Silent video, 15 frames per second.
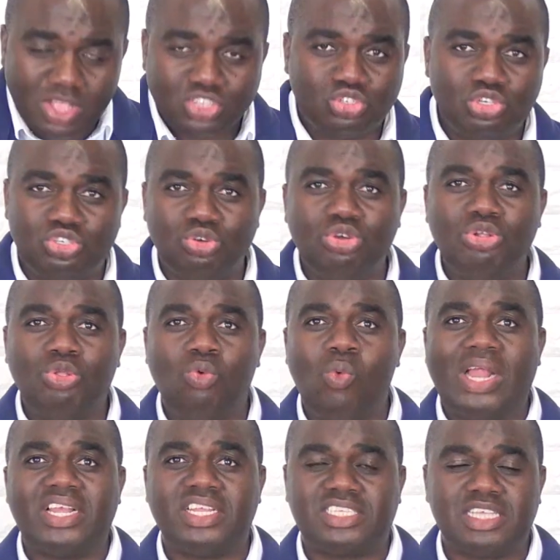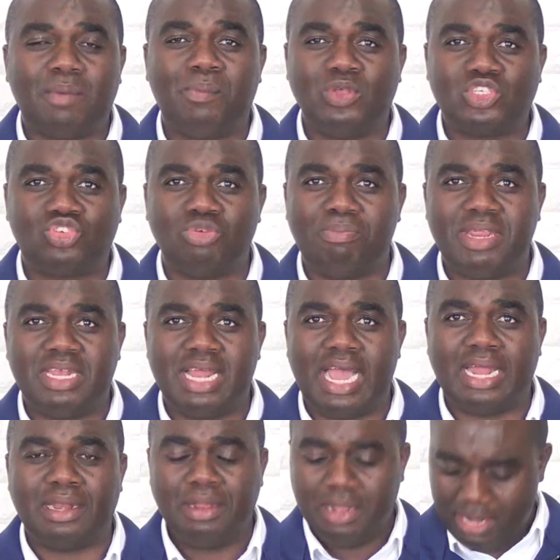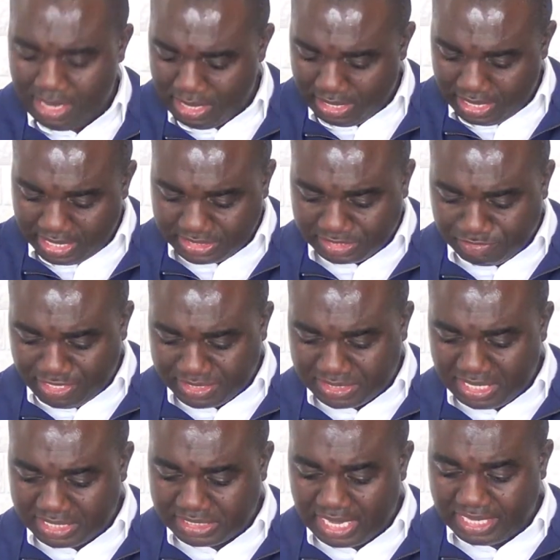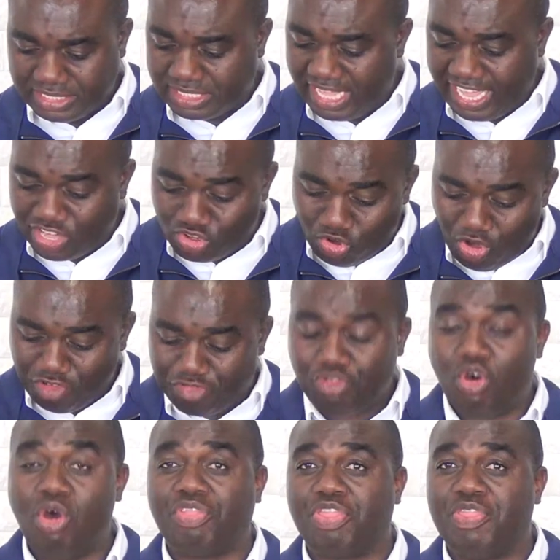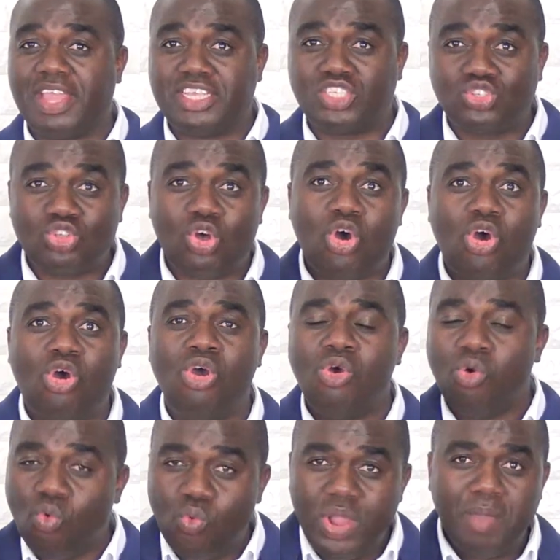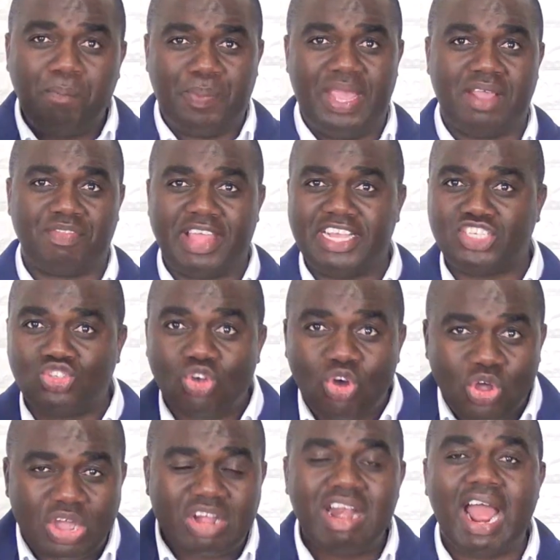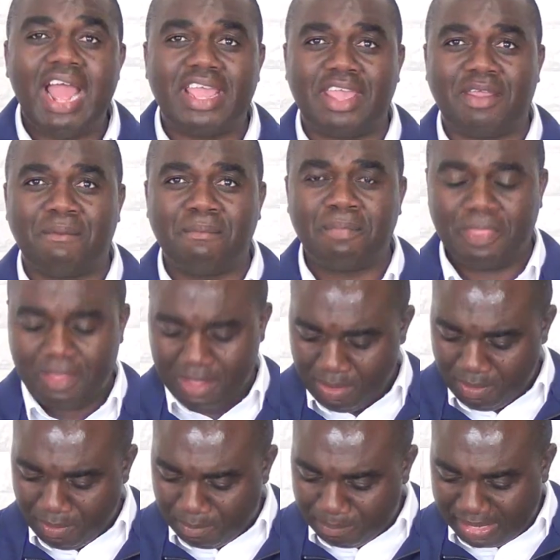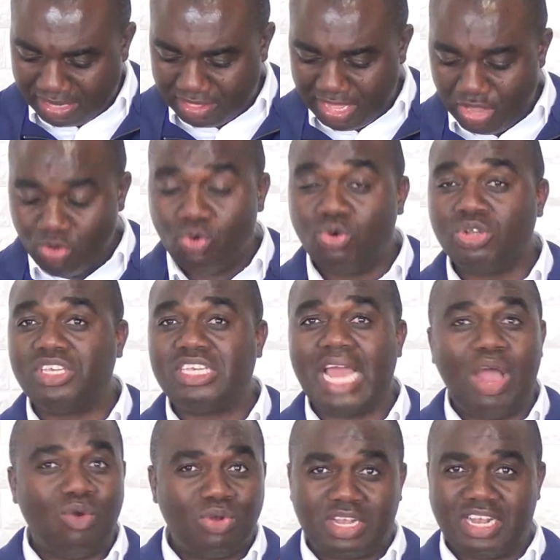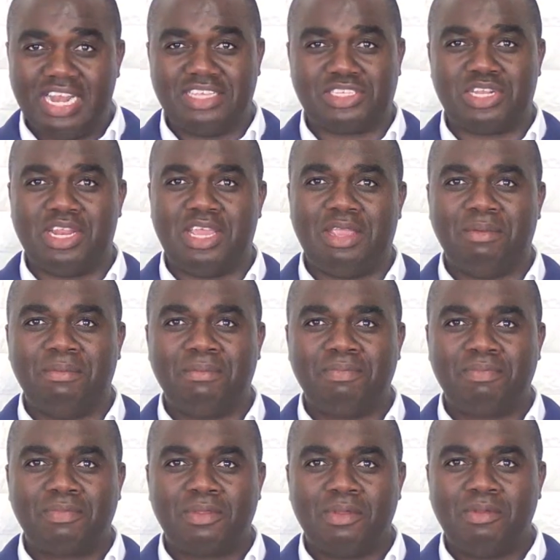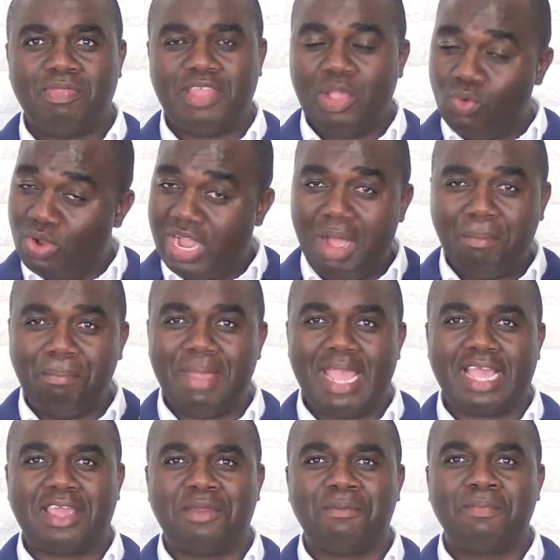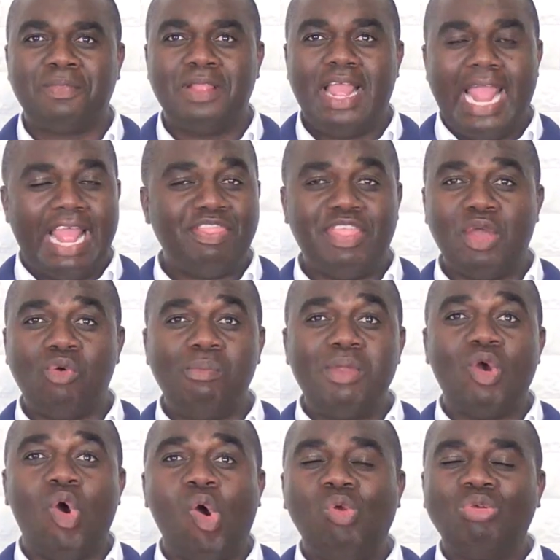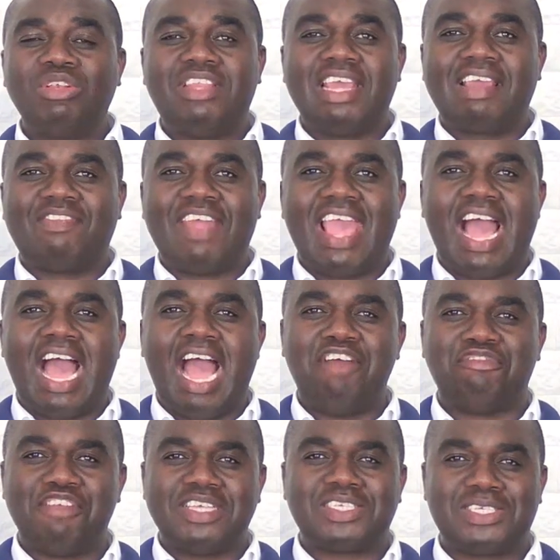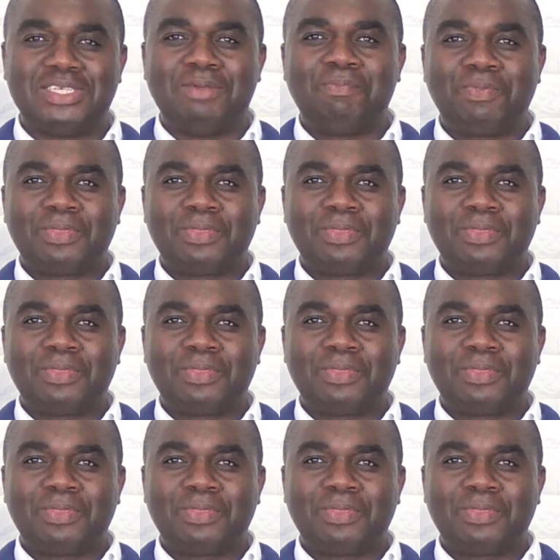to do what is supposed to be done. Yes, verse 6 says, they go forth. They sow weeping. They sow crying. But they will doubtlessly, they will come back and they will be holding their harvest